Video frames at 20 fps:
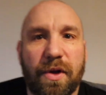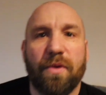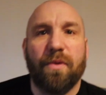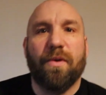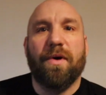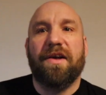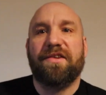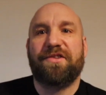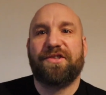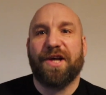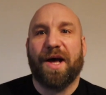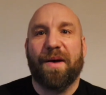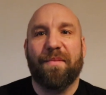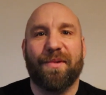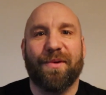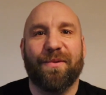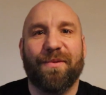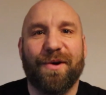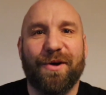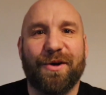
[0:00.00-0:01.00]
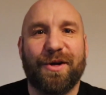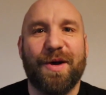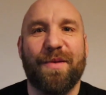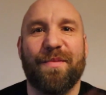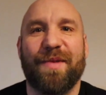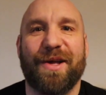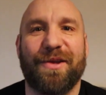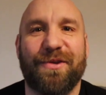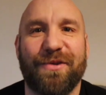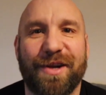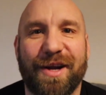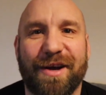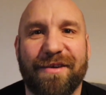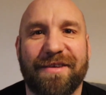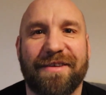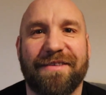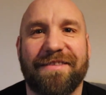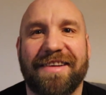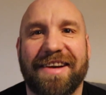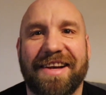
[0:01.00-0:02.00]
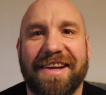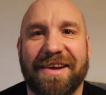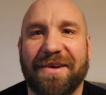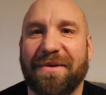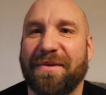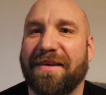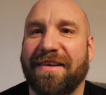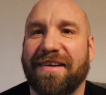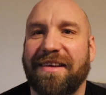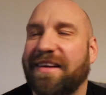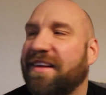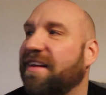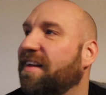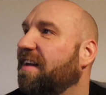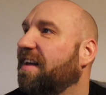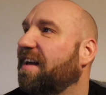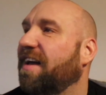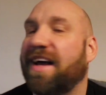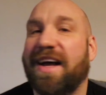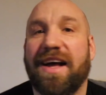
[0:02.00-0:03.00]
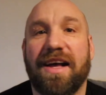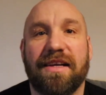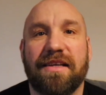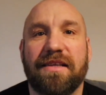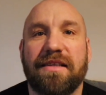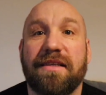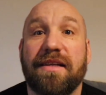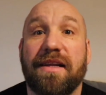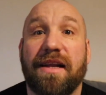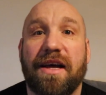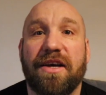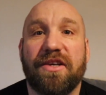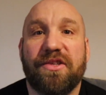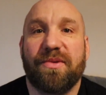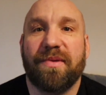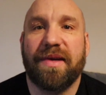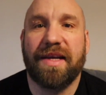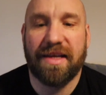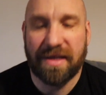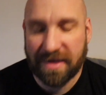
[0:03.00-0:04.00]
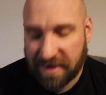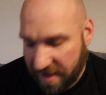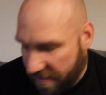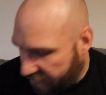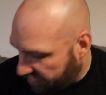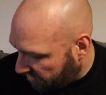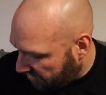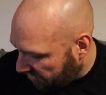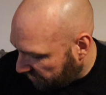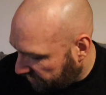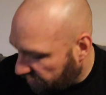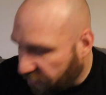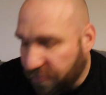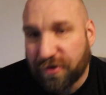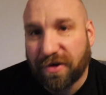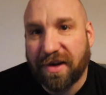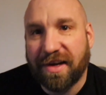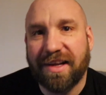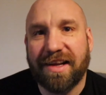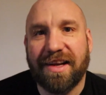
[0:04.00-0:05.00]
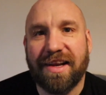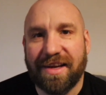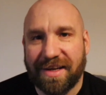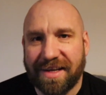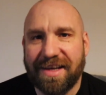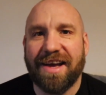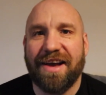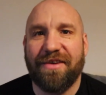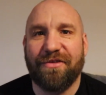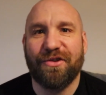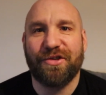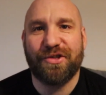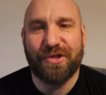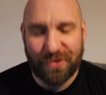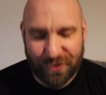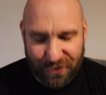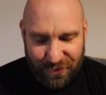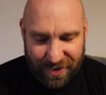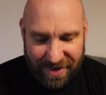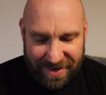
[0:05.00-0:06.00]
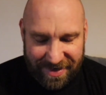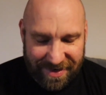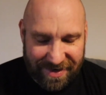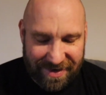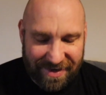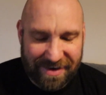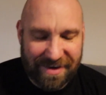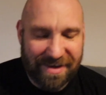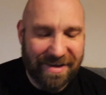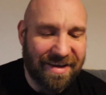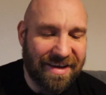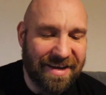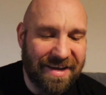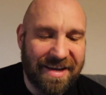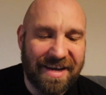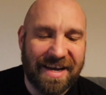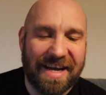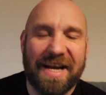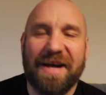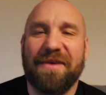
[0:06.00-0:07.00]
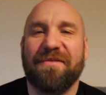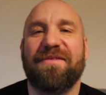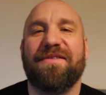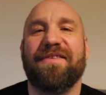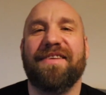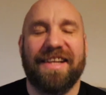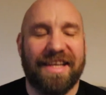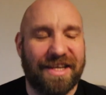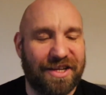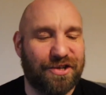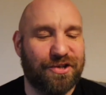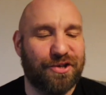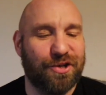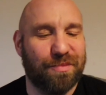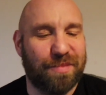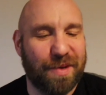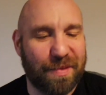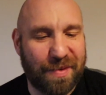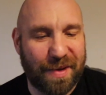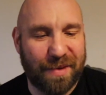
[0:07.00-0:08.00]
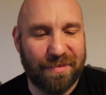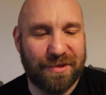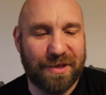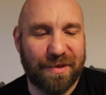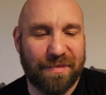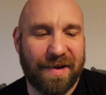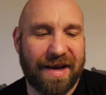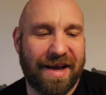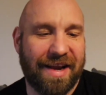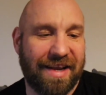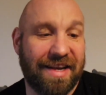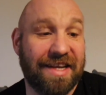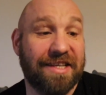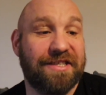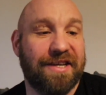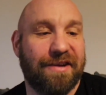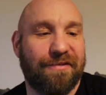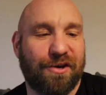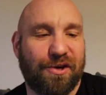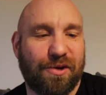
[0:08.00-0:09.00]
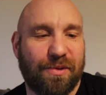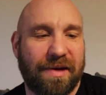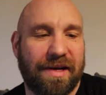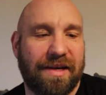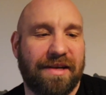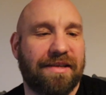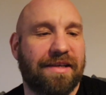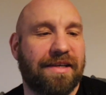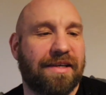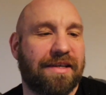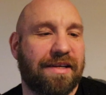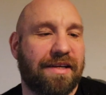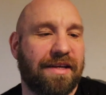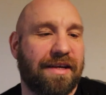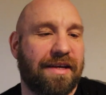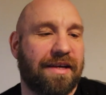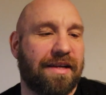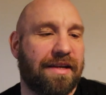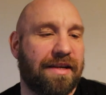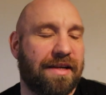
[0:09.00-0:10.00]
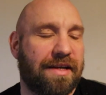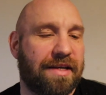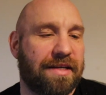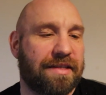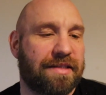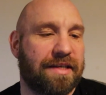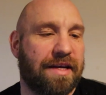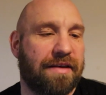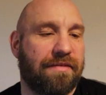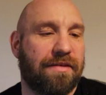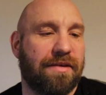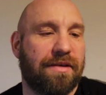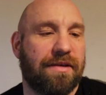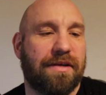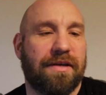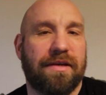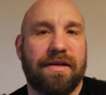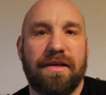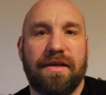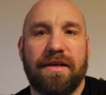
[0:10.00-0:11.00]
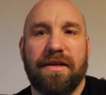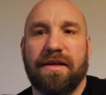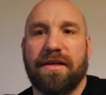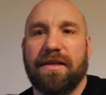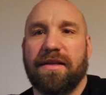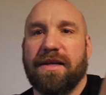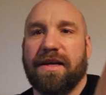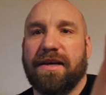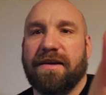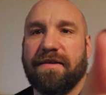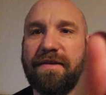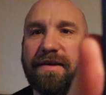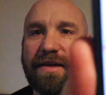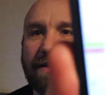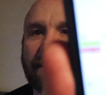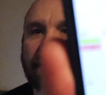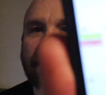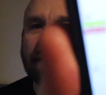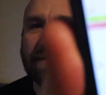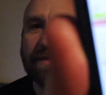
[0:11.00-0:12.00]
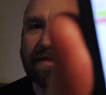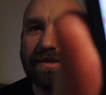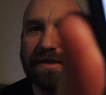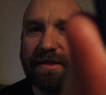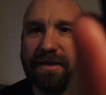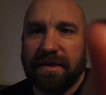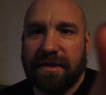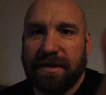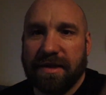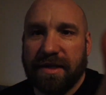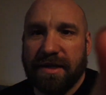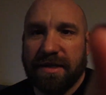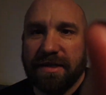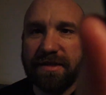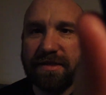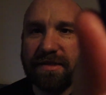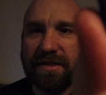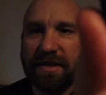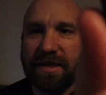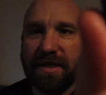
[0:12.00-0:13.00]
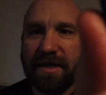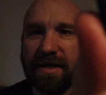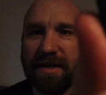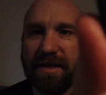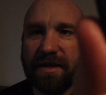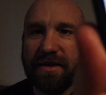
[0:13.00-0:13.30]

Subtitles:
What's up and welcome back to another video. Last week, have I got some training in? Yeah, I've got some training in and I'm feeling super pumped about it. Let's have a quick look. There it is. There's it.